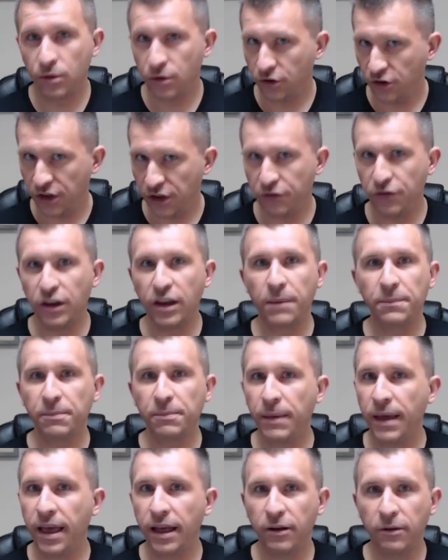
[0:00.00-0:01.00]
If she comes
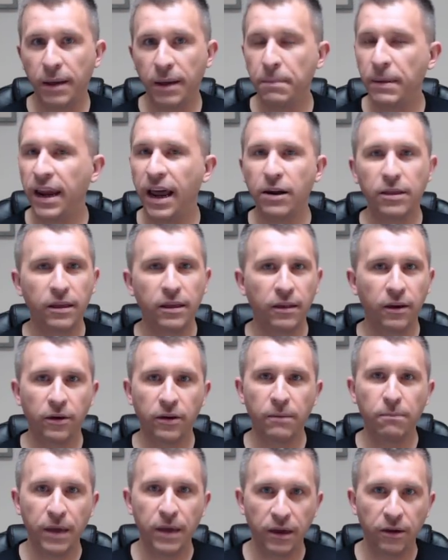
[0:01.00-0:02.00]
back, great, but I don't think they're going
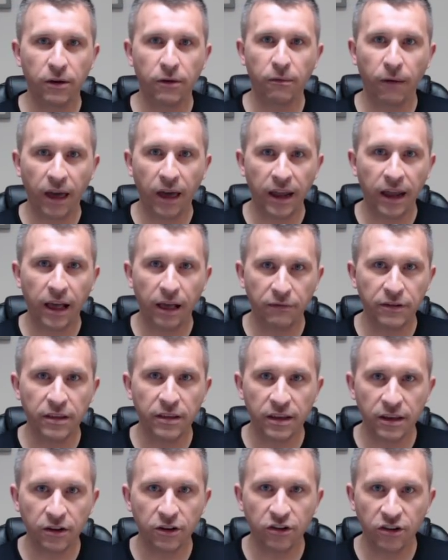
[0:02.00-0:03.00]
to pick her right after
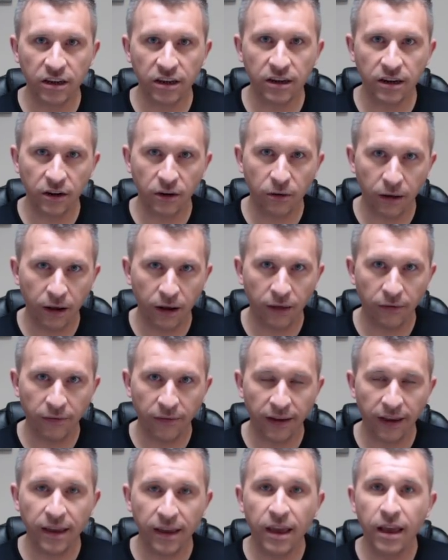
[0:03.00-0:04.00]
the year she didn't
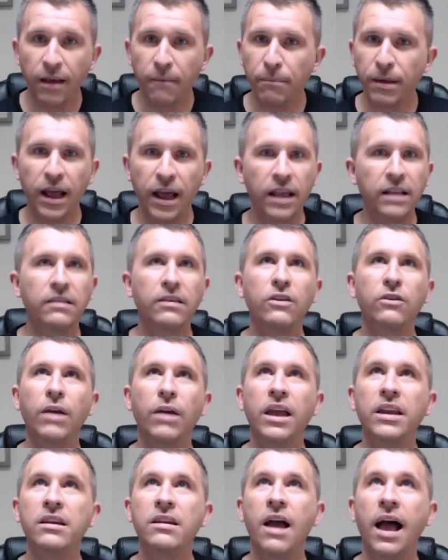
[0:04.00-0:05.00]
qualify. But
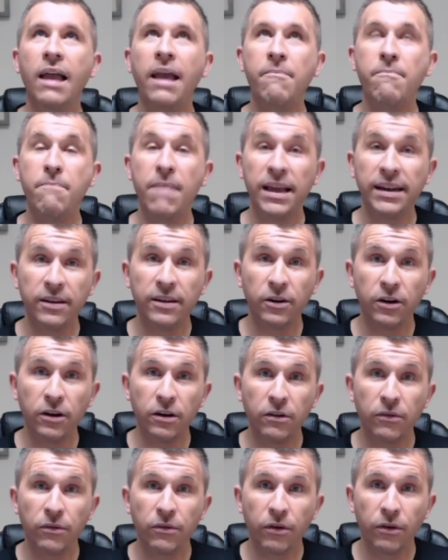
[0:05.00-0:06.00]
and I met
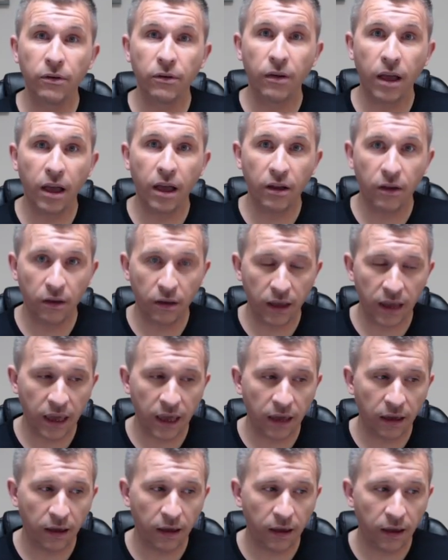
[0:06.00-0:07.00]
her
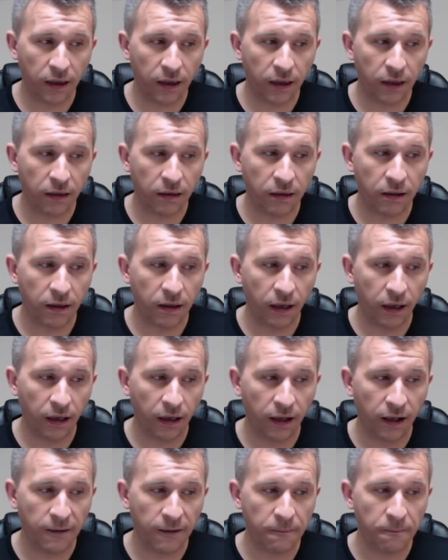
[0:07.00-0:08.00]
in
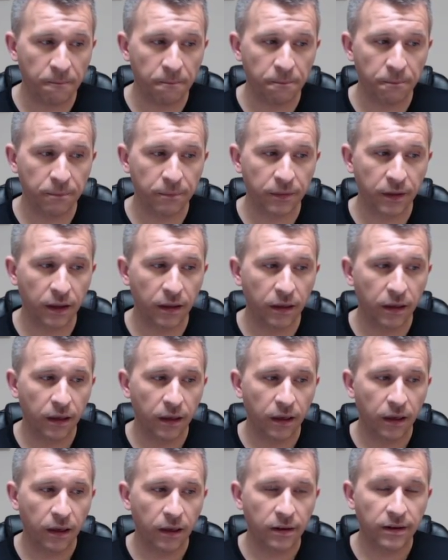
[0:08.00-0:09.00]
Tel
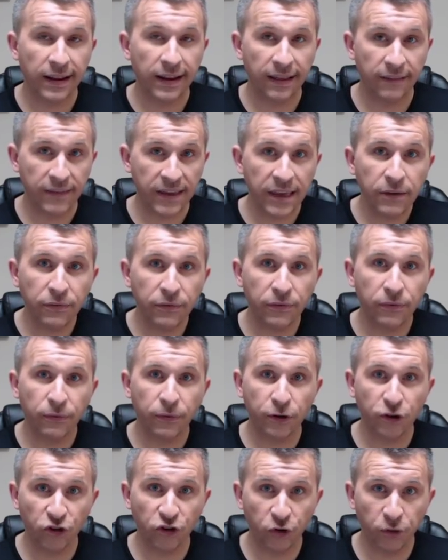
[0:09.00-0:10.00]
Aviv
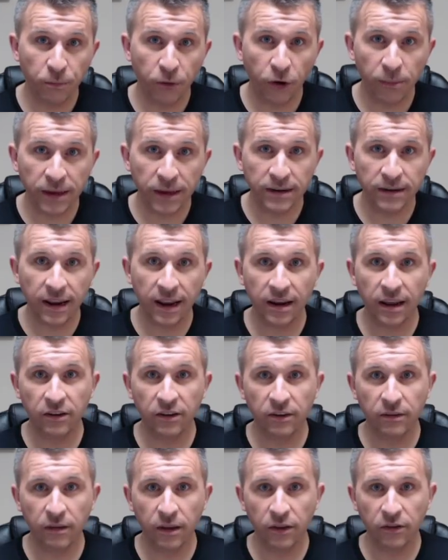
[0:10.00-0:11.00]
for a short moment, and I
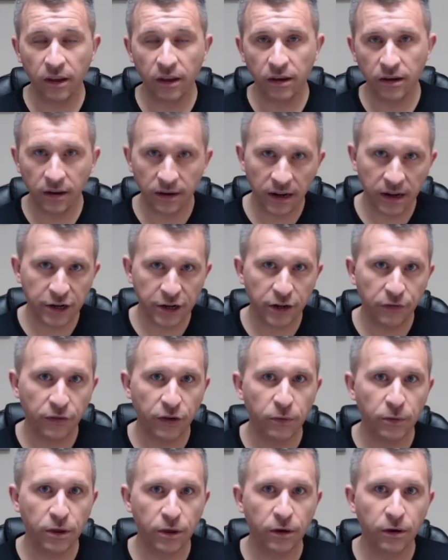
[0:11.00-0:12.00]
did an
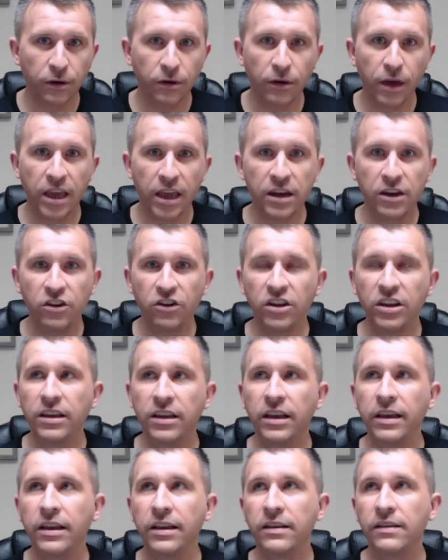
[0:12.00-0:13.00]
interview with her, and she
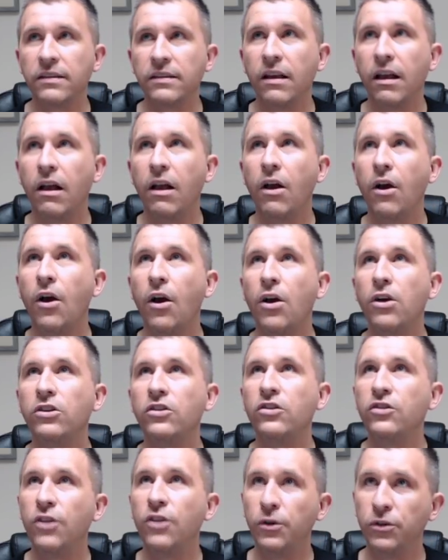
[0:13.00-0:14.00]
is
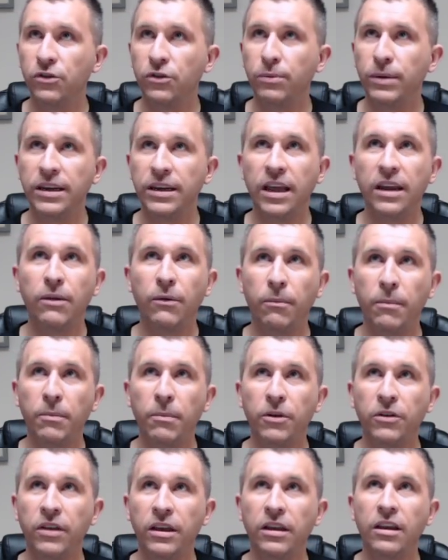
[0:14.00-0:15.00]
so sweet. And I
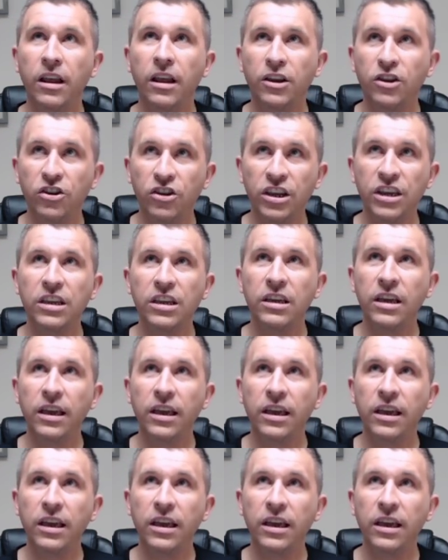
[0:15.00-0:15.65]
remember saying, she